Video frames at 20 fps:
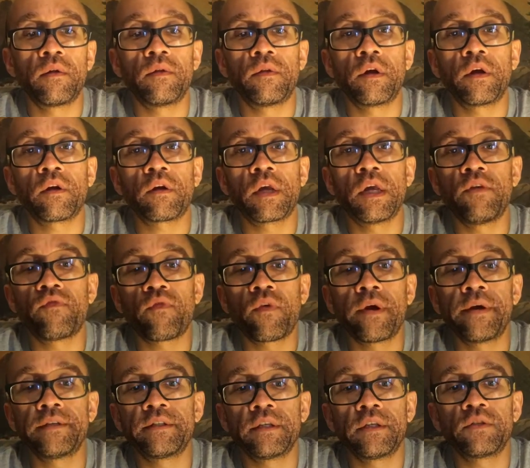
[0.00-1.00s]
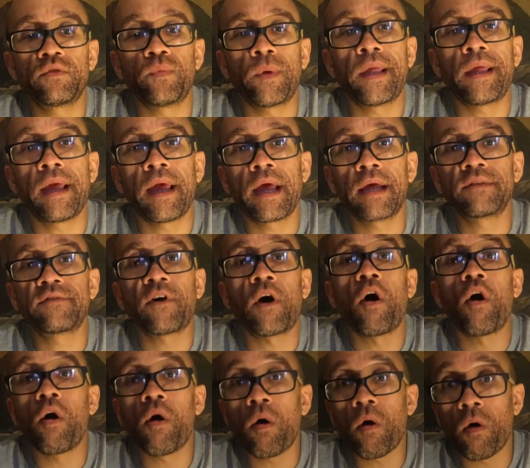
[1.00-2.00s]
Their key phrase is, we can't
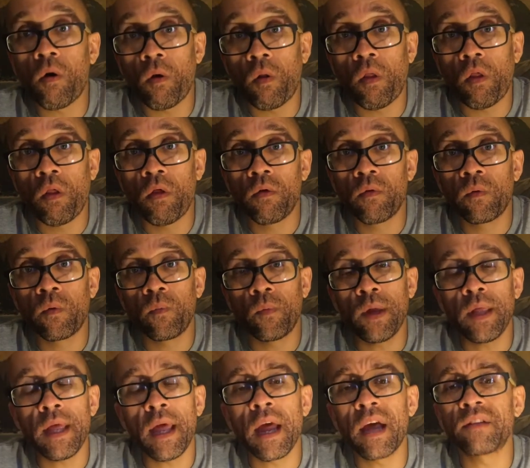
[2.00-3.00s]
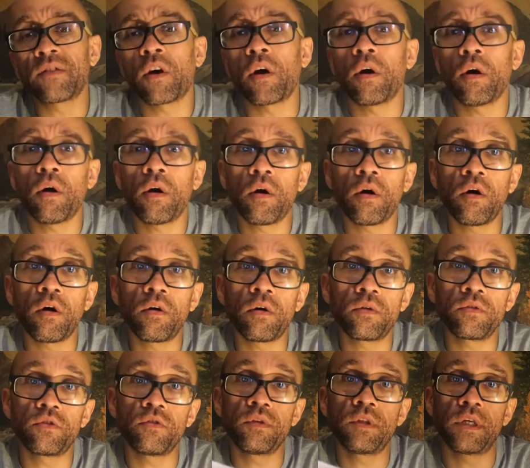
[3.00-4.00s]
all do
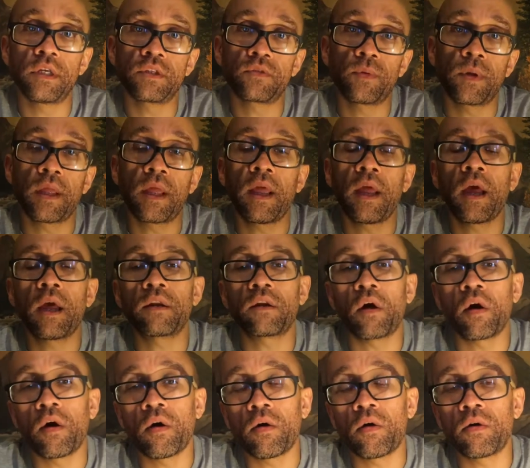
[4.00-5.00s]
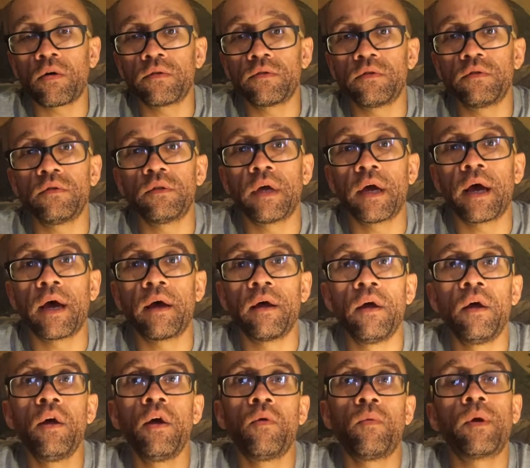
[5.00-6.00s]
this. We can't all do that.
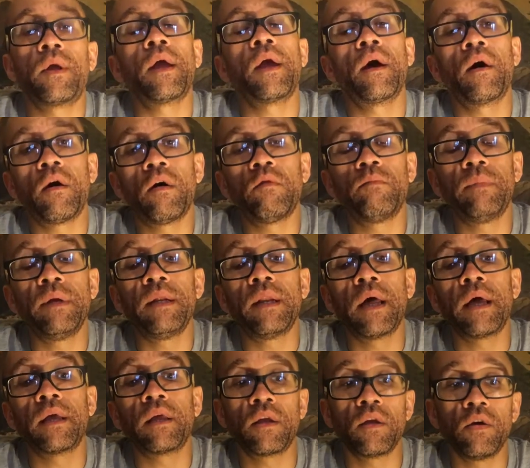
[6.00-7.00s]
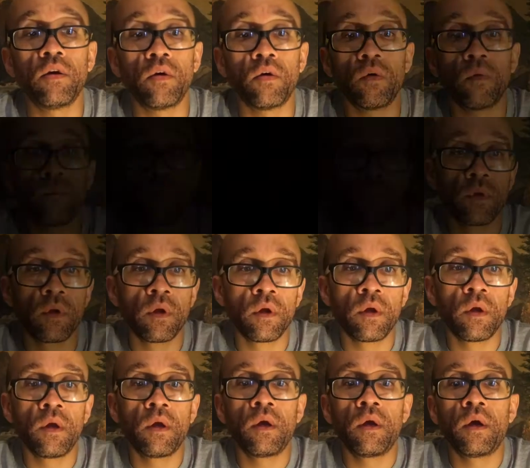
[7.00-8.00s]
We can't all be like you.
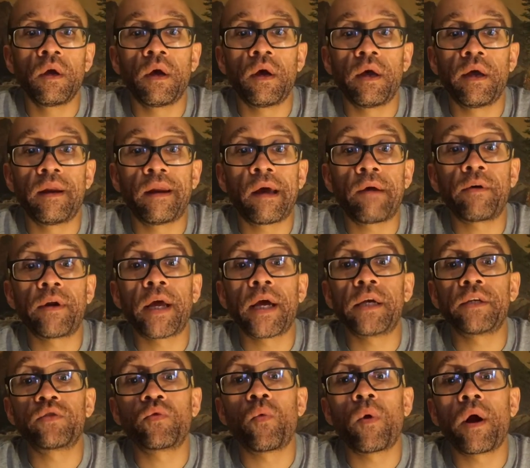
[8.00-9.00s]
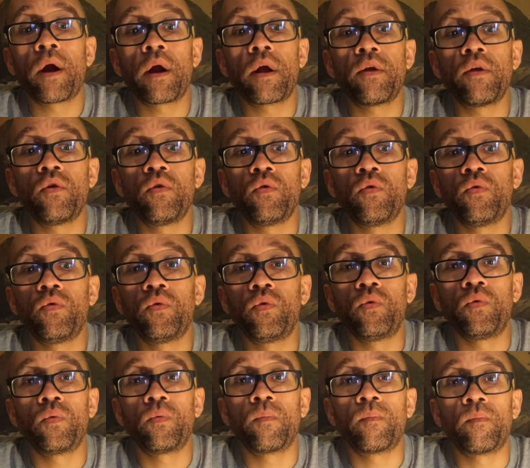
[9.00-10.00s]
And I would ask, why are
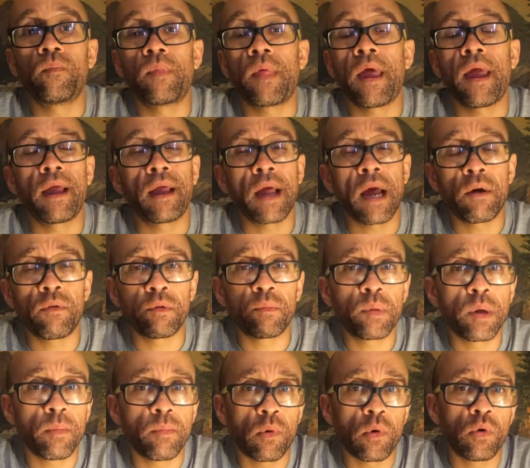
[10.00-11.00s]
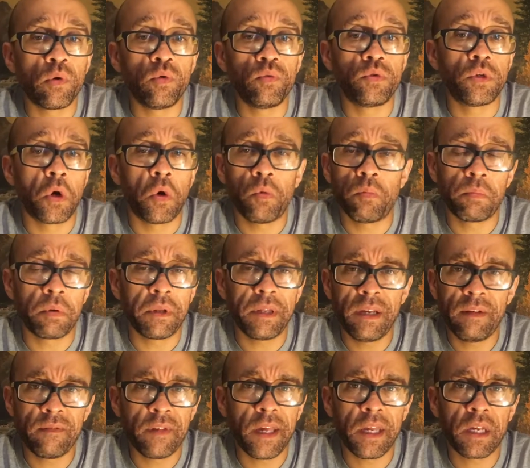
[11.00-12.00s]
you hanging out with people who don't
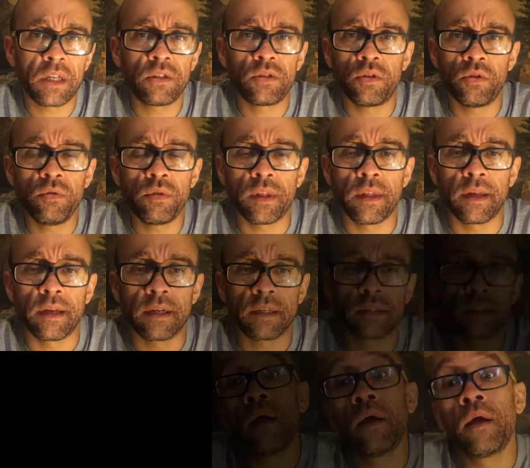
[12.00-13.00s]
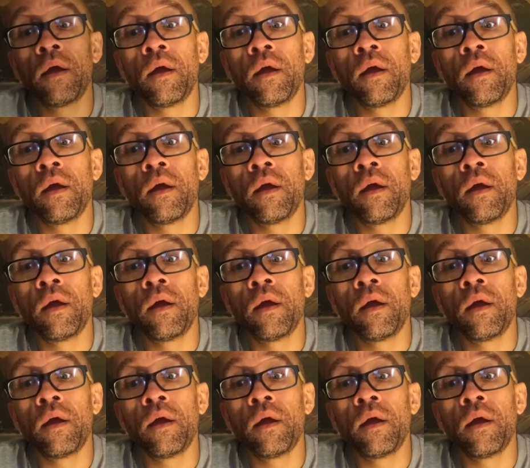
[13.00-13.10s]
believe they can do things?